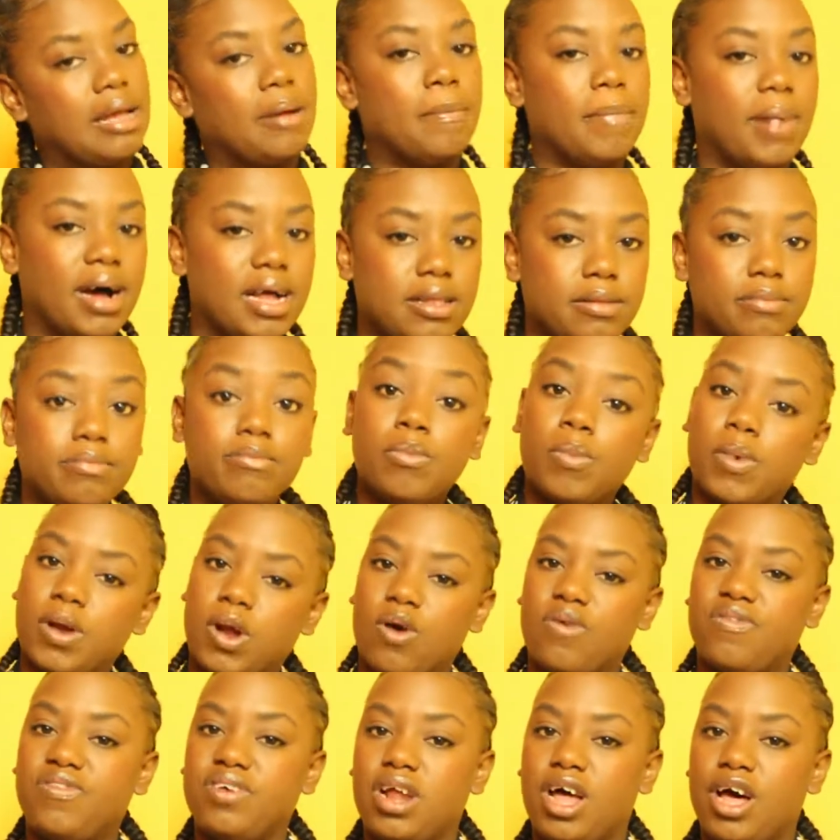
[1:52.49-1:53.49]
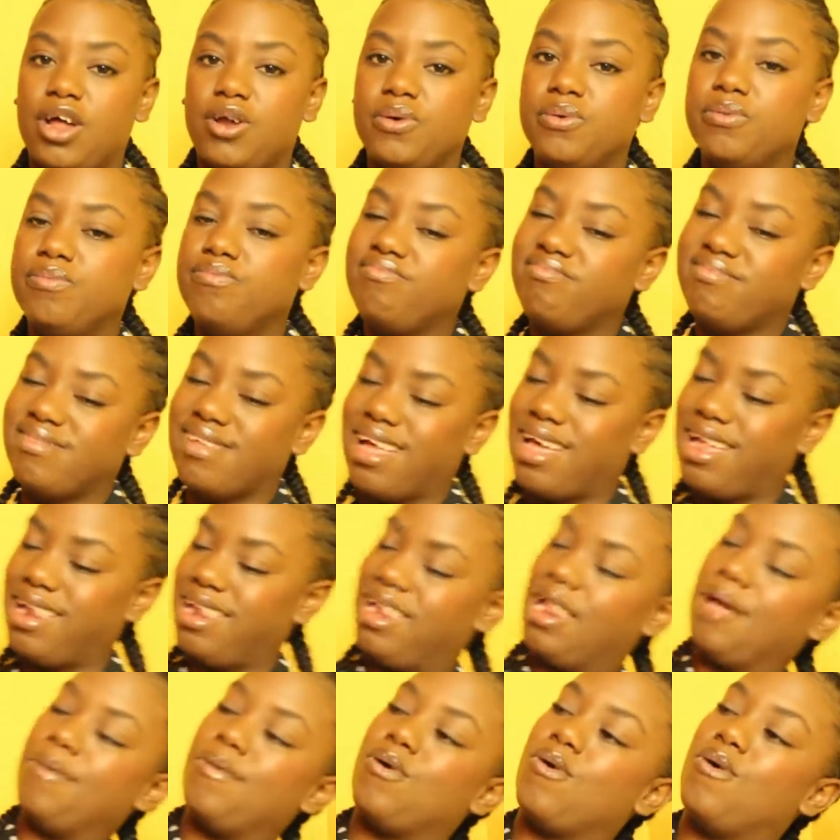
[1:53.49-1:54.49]
But without further ado,
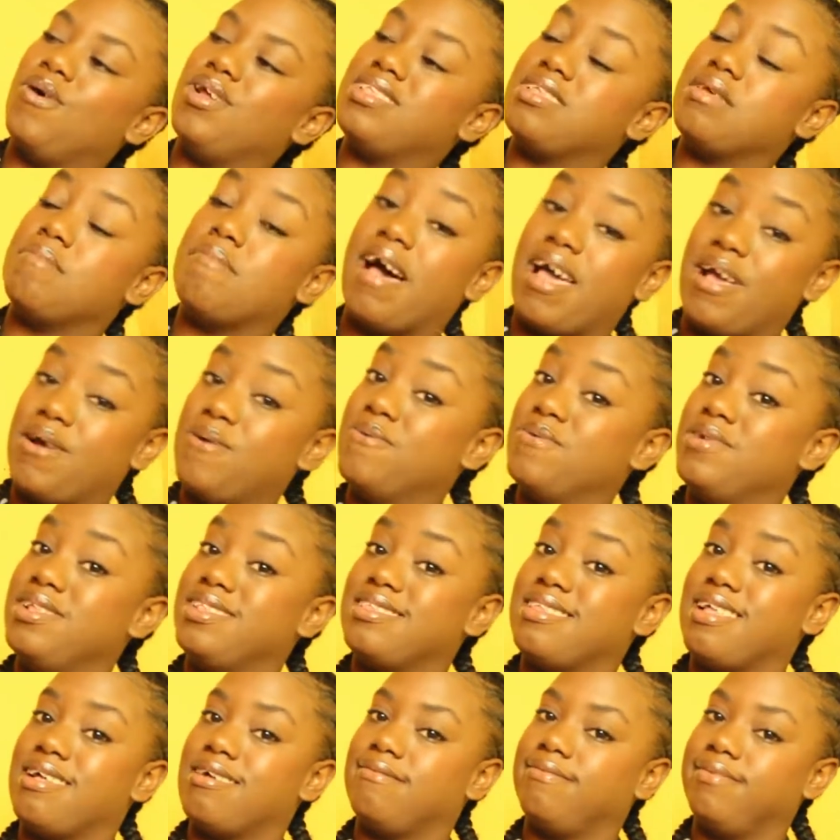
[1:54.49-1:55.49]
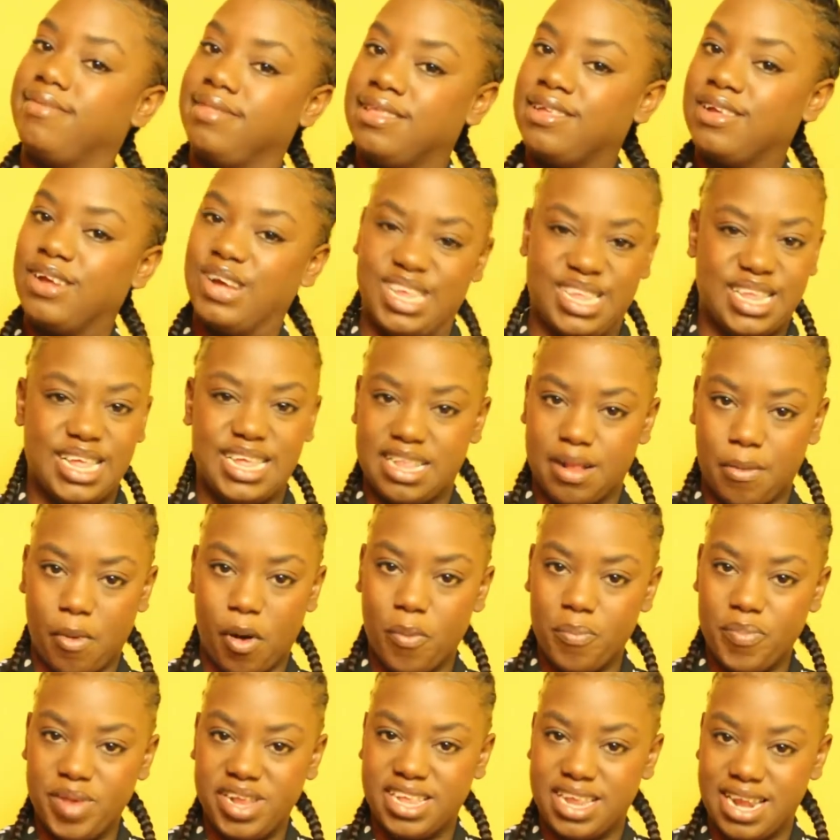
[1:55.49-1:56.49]
let me go on to my goals now, because it's
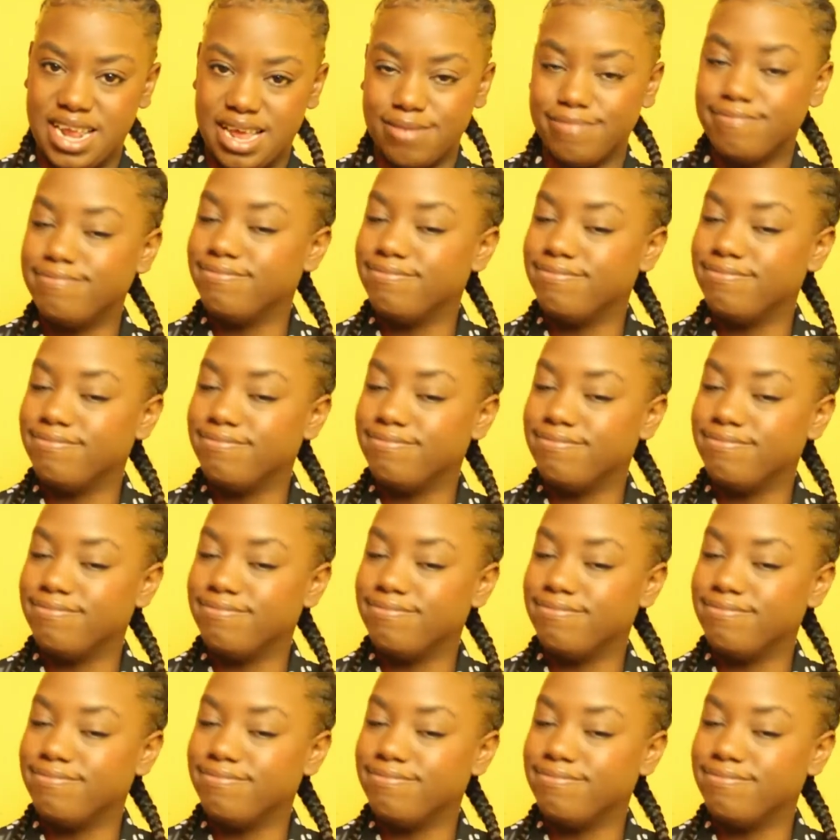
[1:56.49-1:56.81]
about me today.